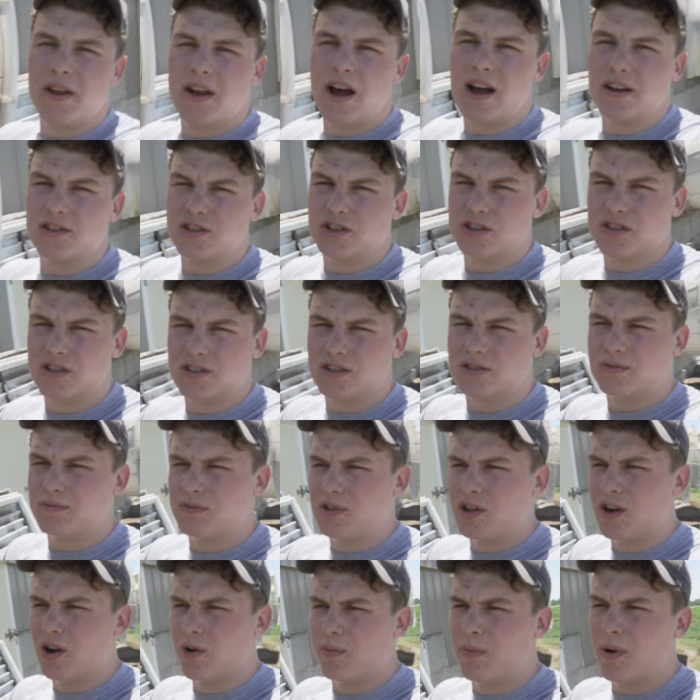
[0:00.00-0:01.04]
and not just,
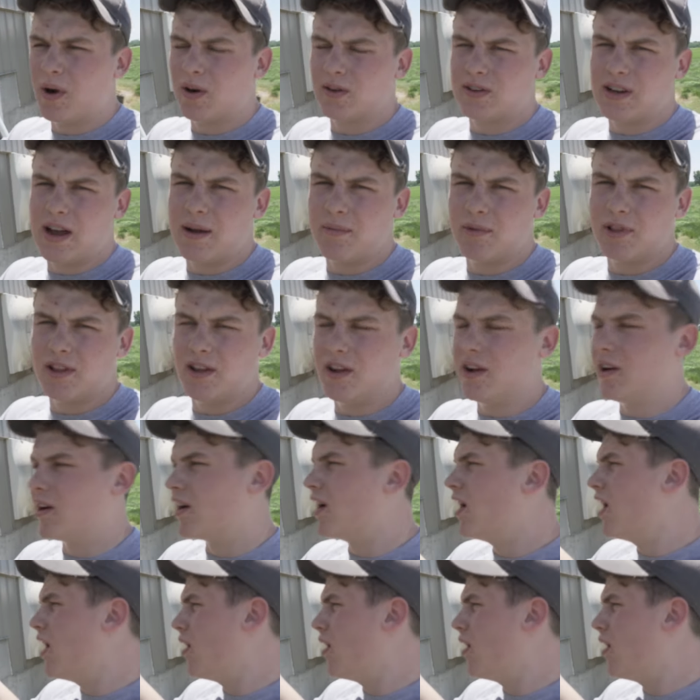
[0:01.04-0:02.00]
you know, part time of the year?